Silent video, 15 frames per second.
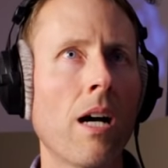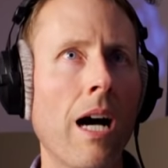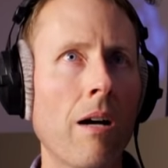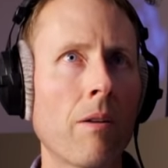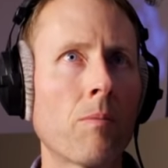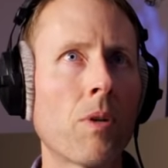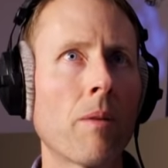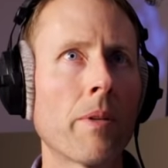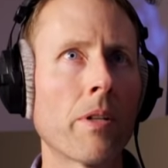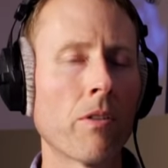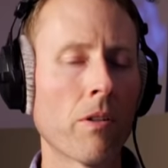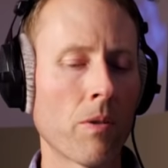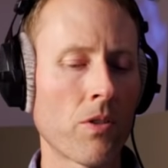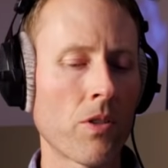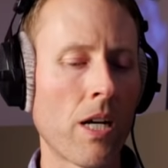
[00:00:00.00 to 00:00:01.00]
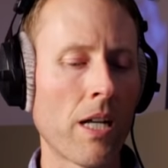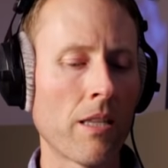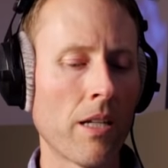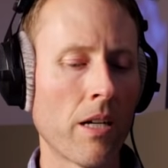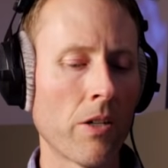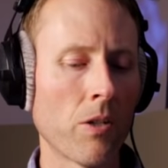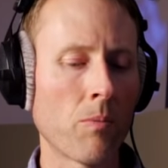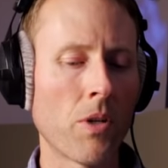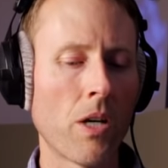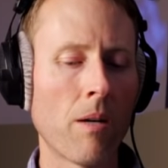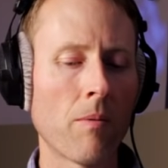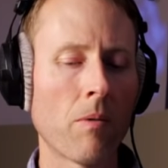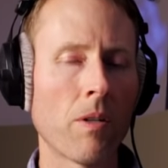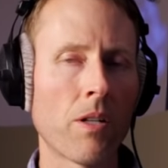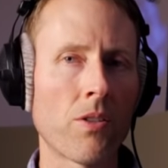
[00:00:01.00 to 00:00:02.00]
I'd probably agree with Scott there. You
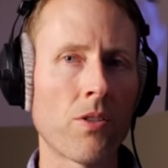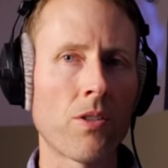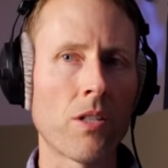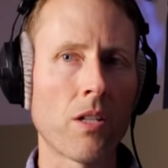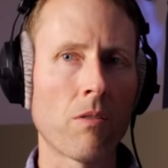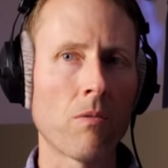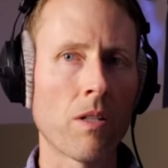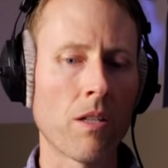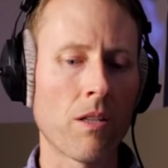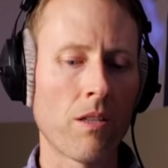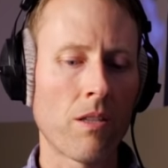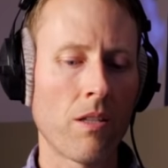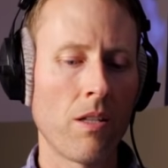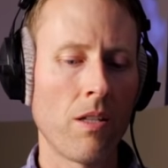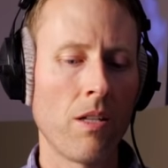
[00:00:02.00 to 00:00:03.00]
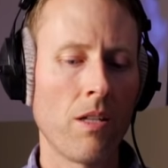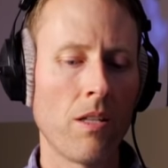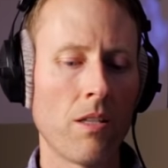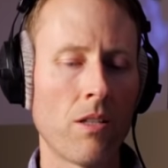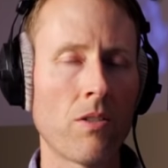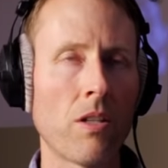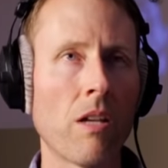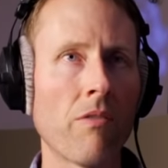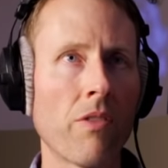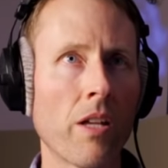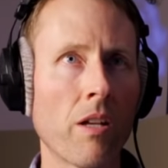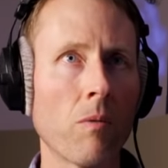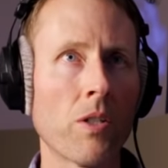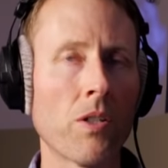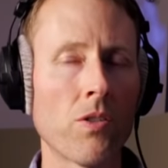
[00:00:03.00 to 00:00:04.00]
probably want to stick with the safe
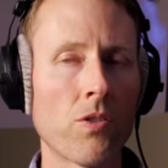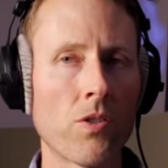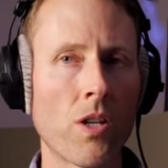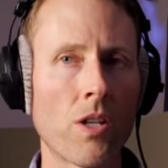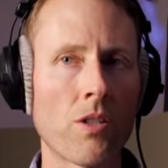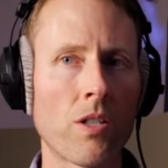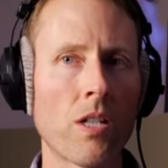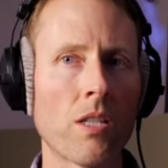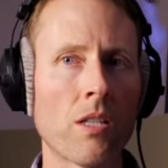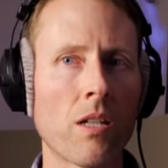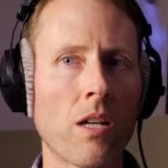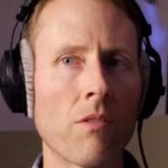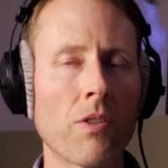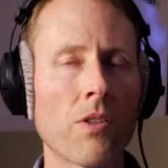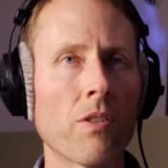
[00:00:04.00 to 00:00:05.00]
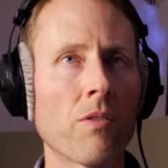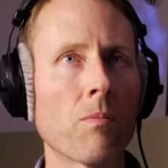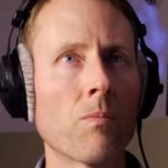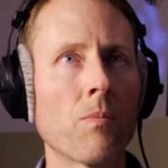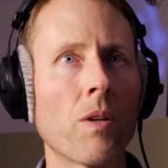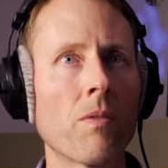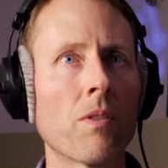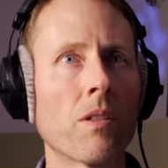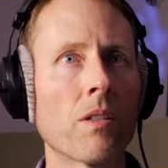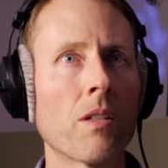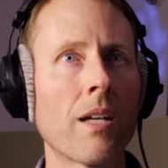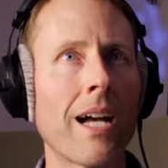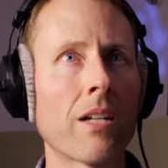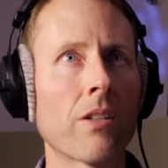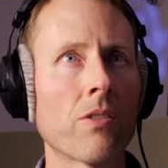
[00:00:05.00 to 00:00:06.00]
thing, which is just getting the coverage of the, of
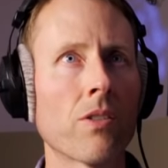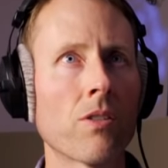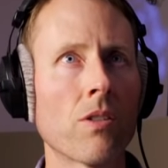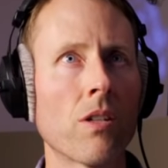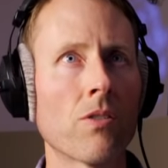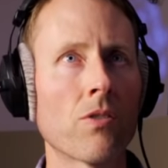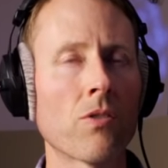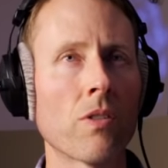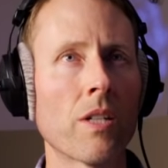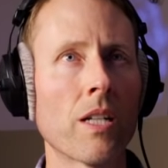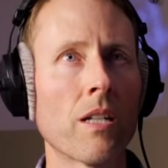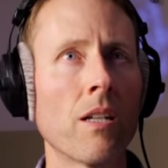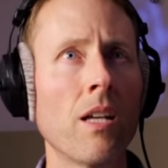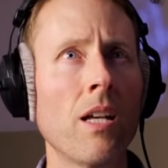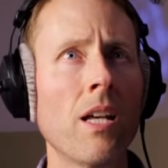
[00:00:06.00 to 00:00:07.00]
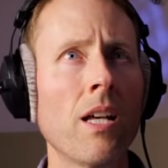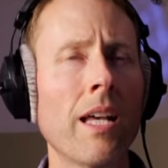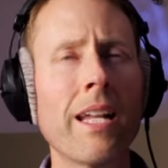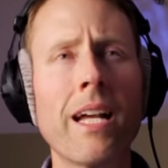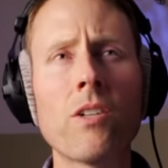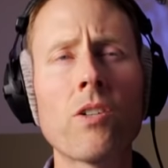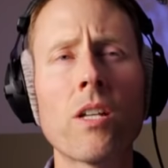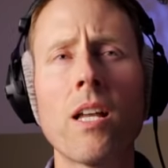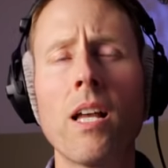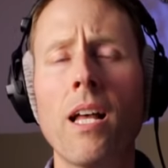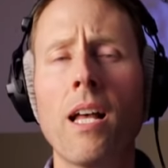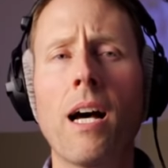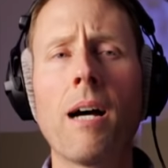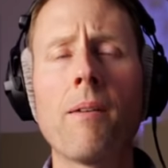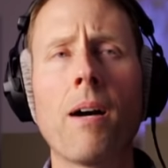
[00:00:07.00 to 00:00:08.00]
the actor that's on screen. And actually,
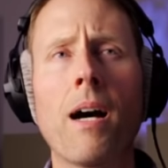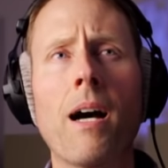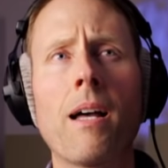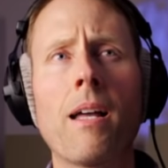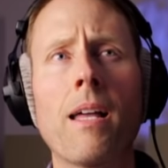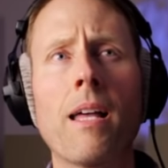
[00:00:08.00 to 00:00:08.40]
I. I